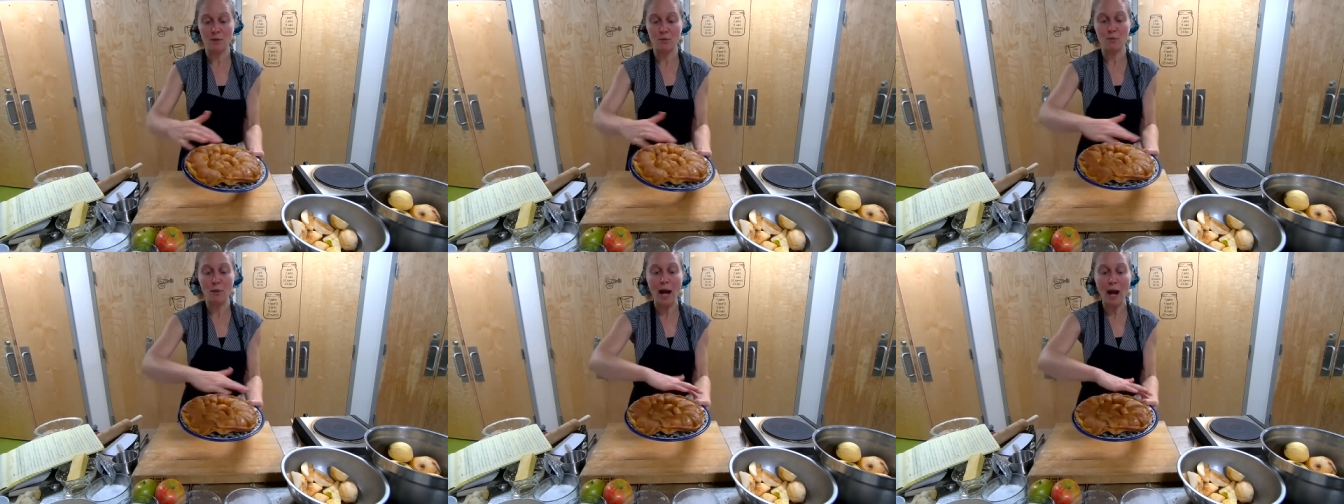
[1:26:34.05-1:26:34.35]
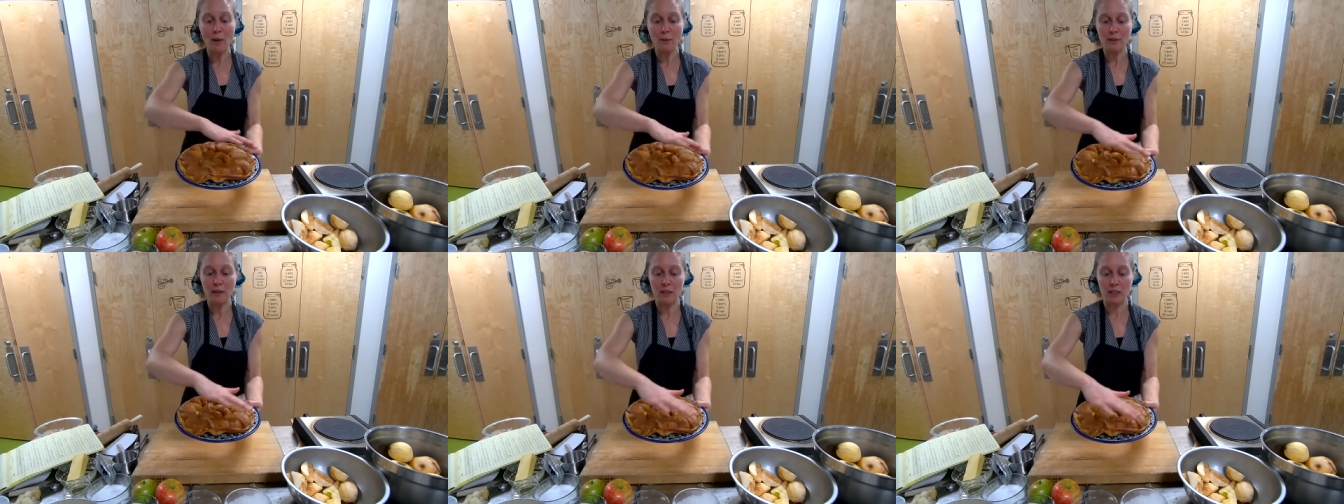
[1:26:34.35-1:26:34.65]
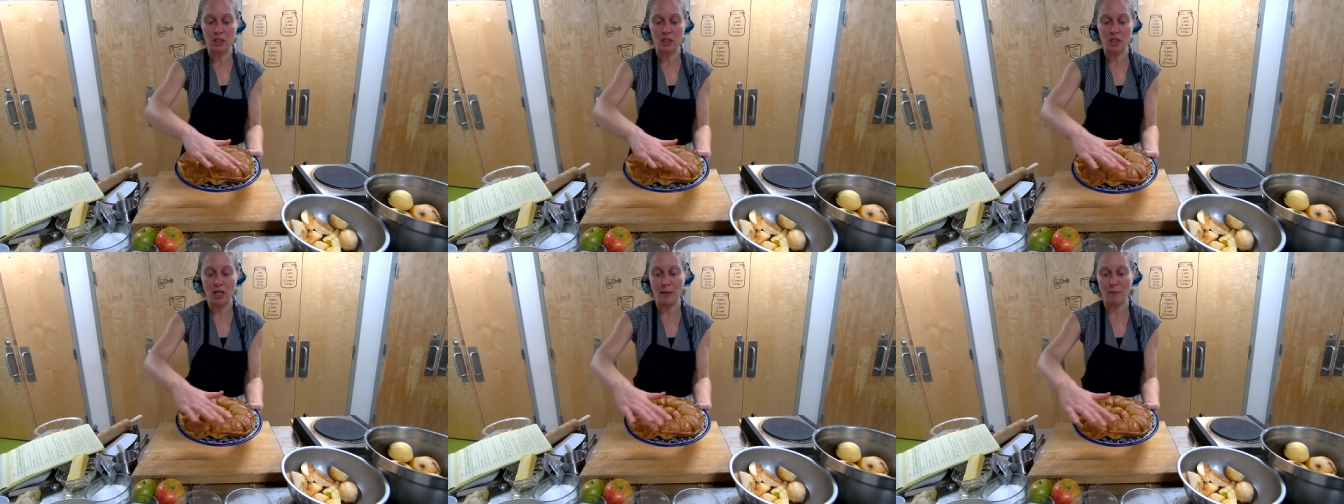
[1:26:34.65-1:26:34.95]
rounded
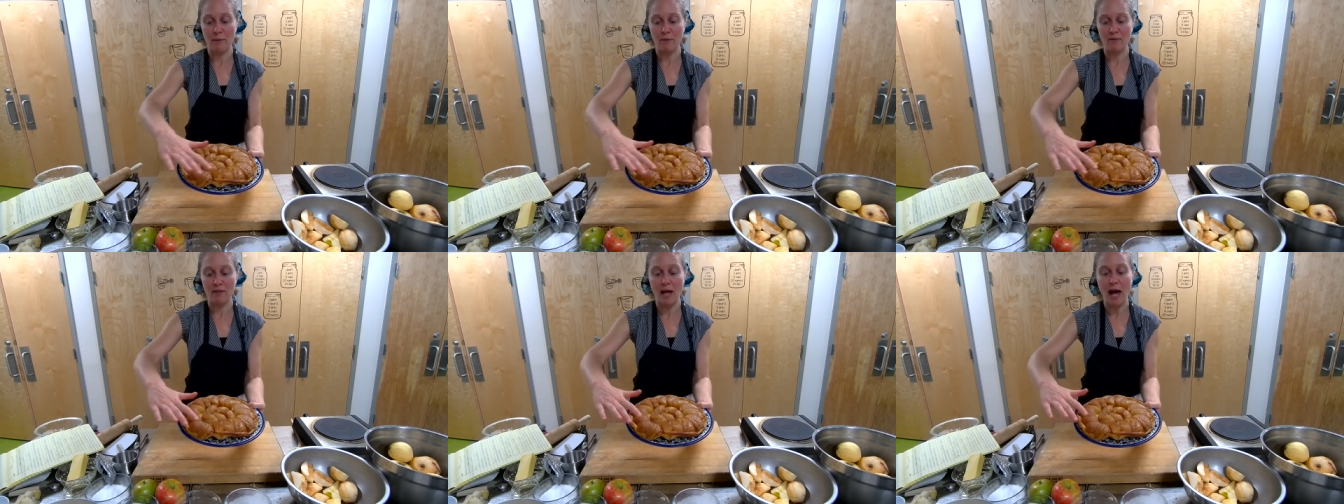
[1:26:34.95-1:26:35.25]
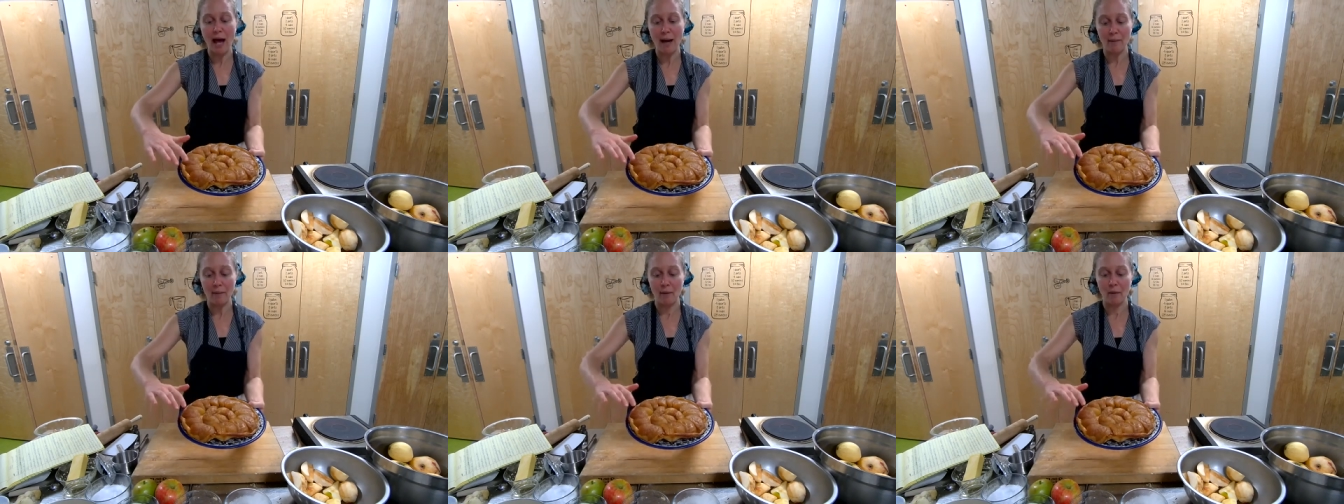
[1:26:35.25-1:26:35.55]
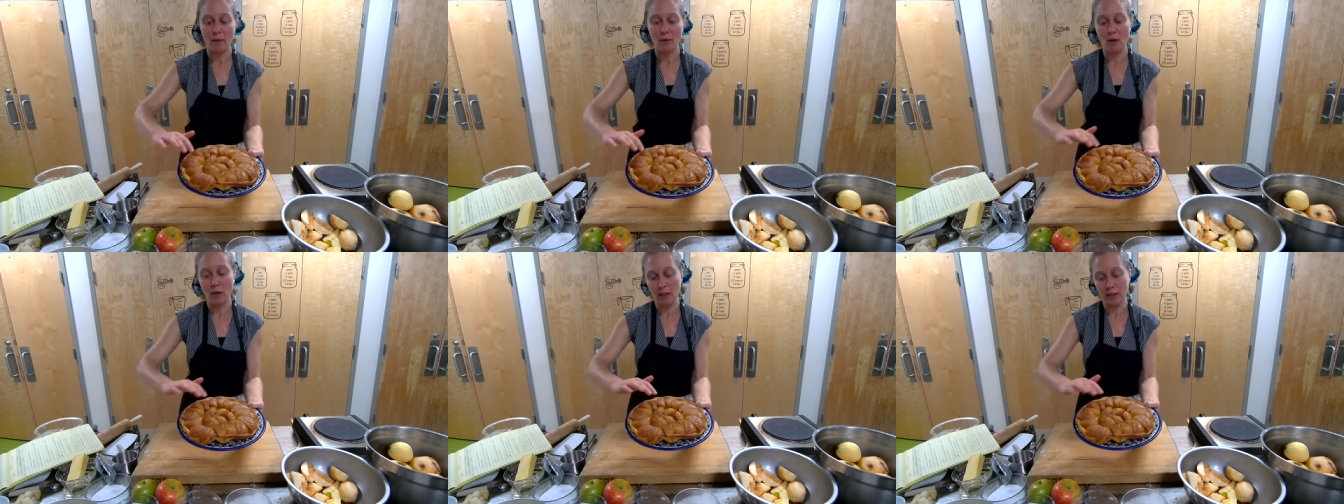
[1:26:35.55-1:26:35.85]
shape of the apple
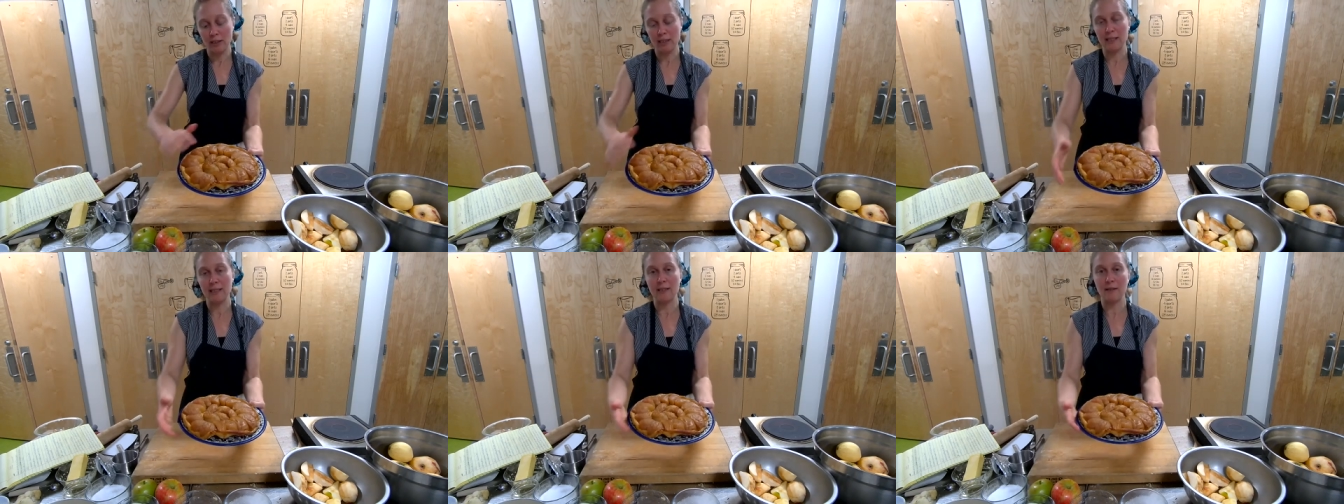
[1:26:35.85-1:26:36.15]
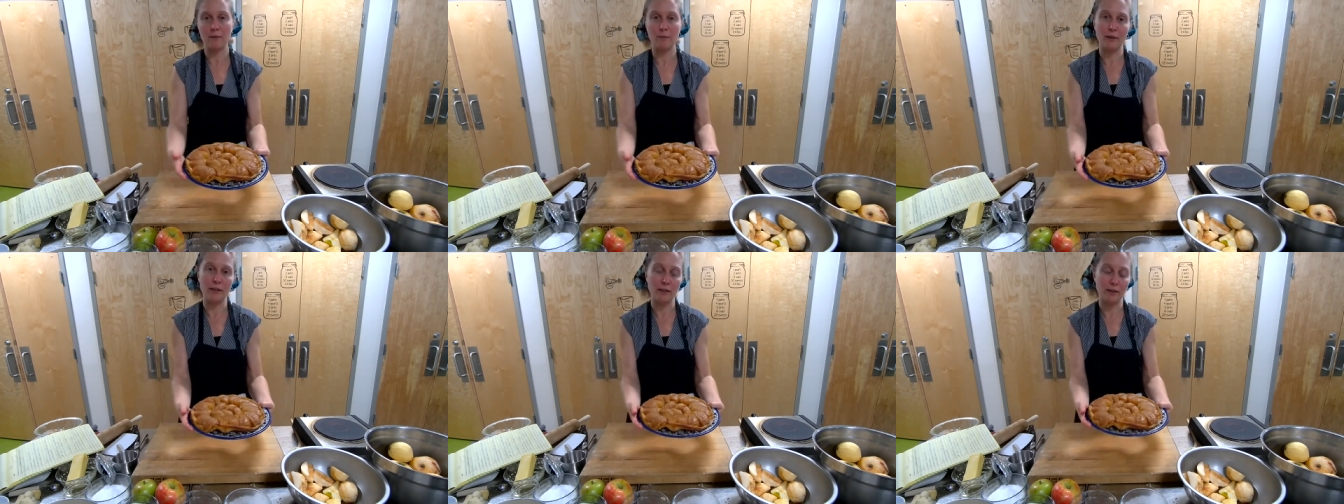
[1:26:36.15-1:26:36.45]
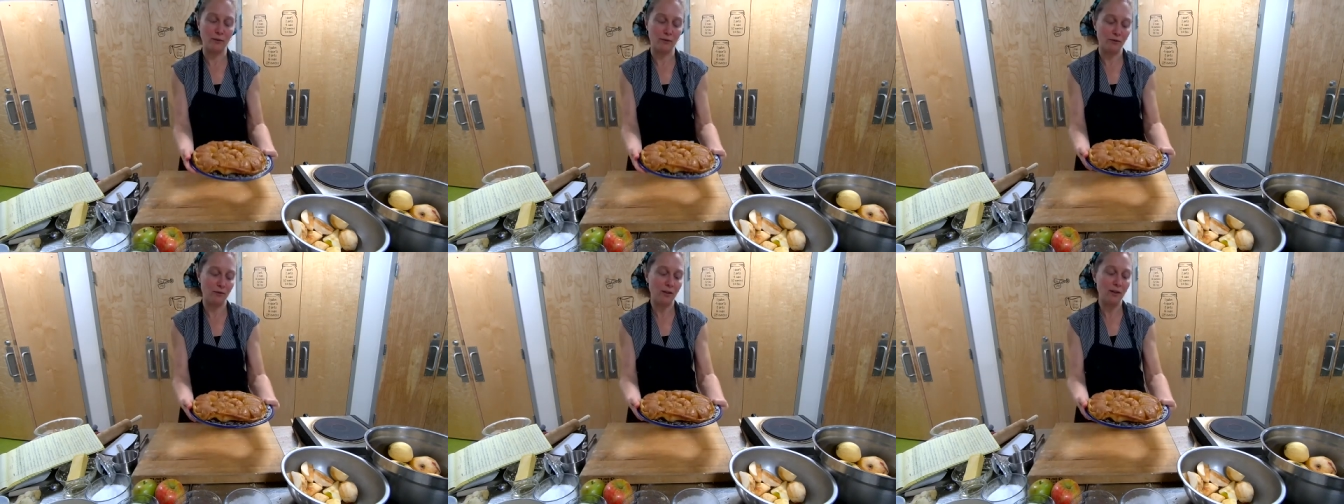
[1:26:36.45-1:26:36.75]
looks when
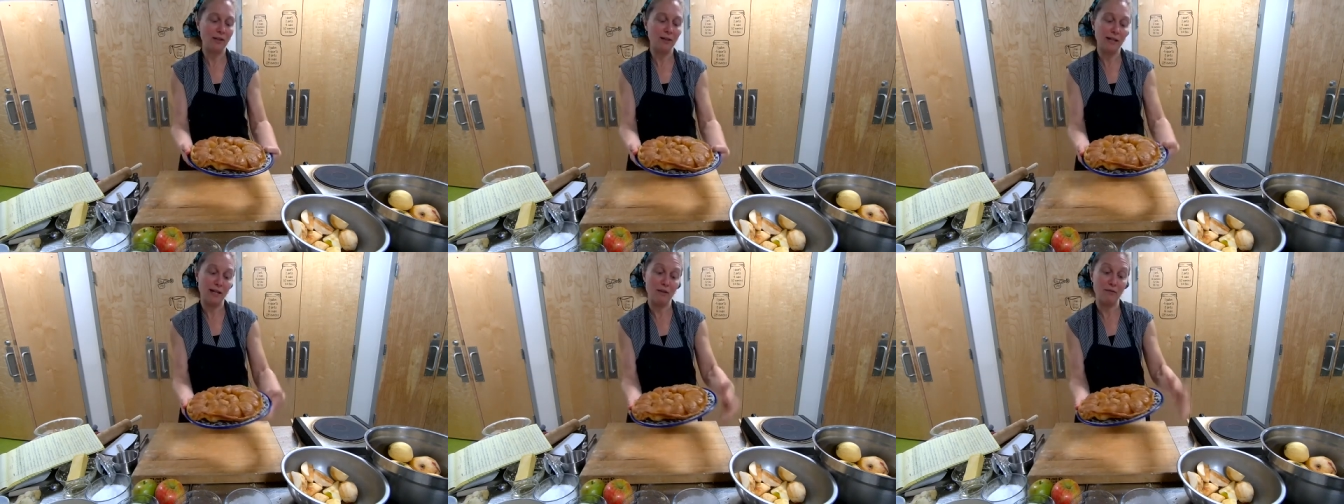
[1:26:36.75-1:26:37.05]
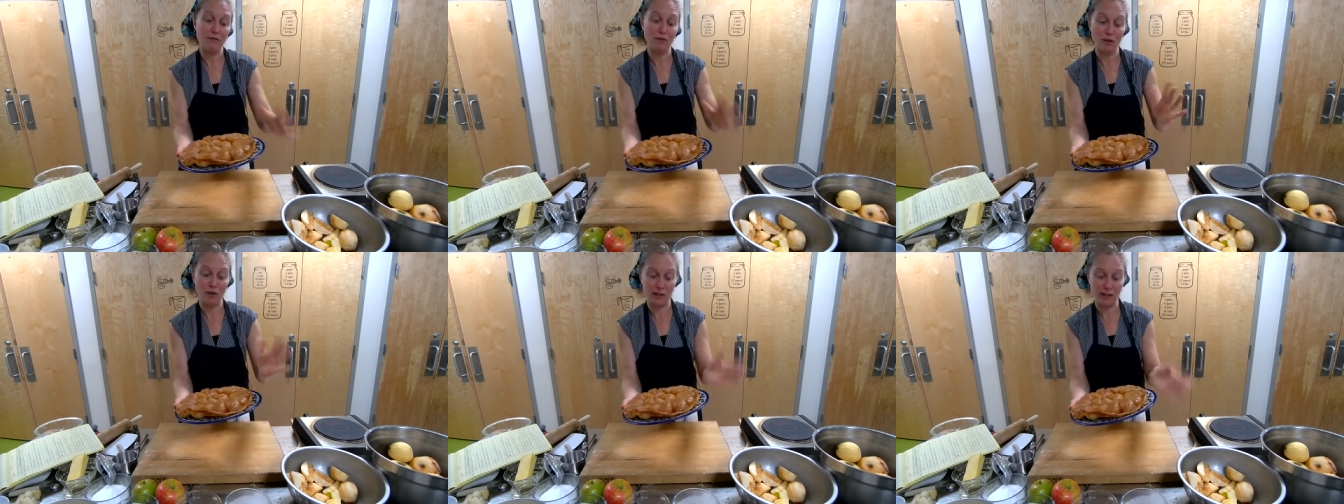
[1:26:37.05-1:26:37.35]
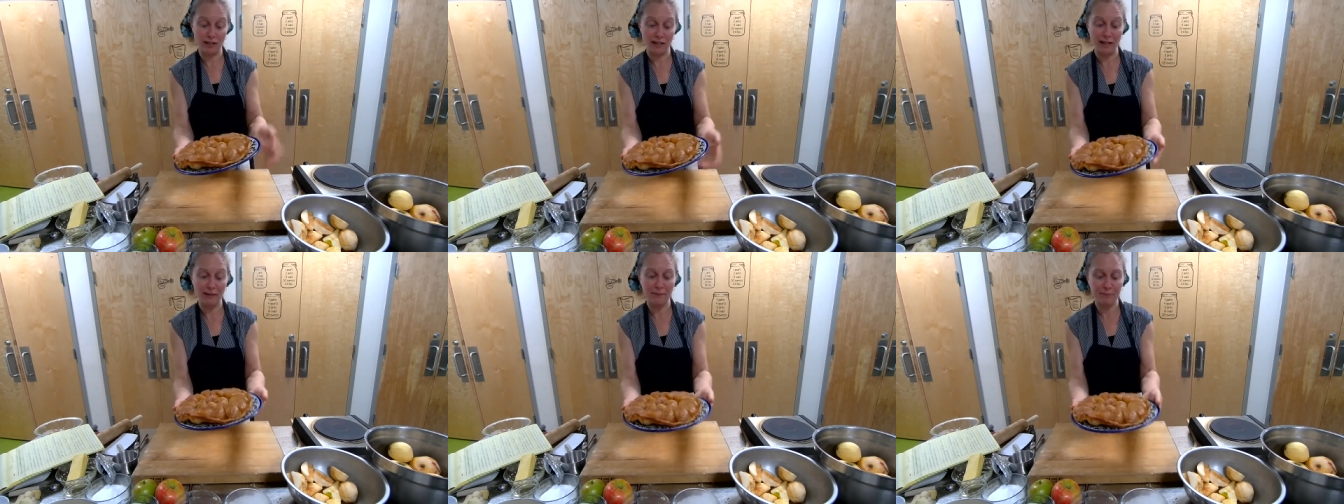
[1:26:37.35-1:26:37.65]
you've inverted
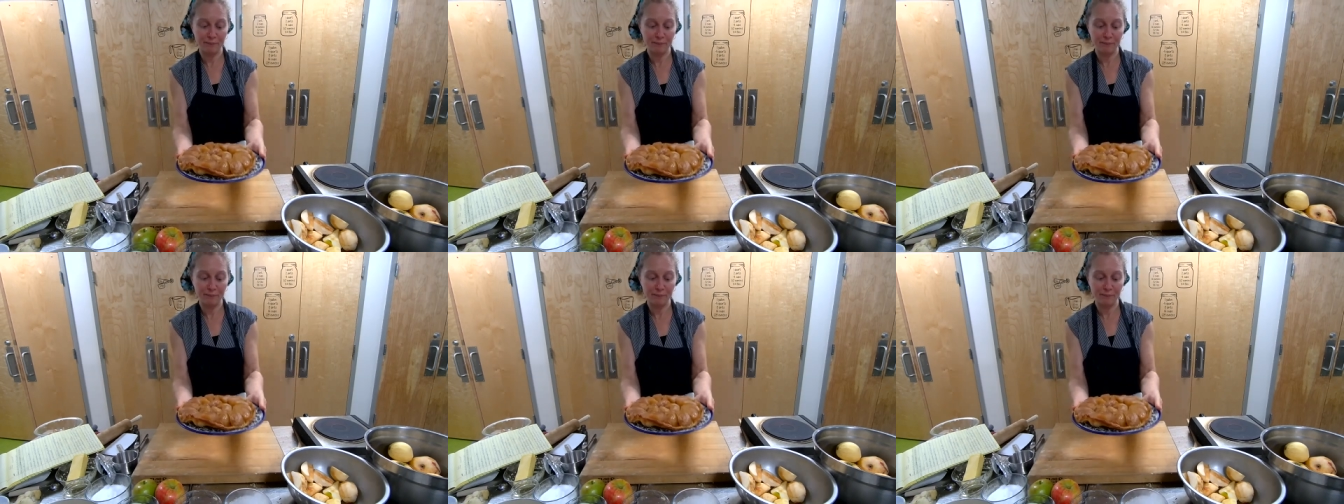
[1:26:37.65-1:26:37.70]
it.